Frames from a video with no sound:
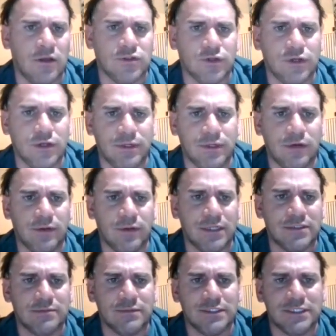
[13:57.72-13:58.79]
So here we go. We
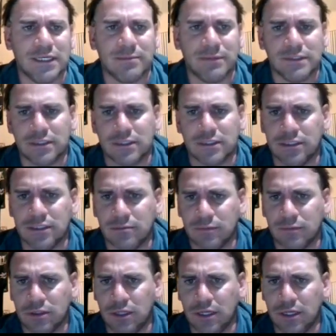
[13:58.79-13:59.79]
got some segments on a number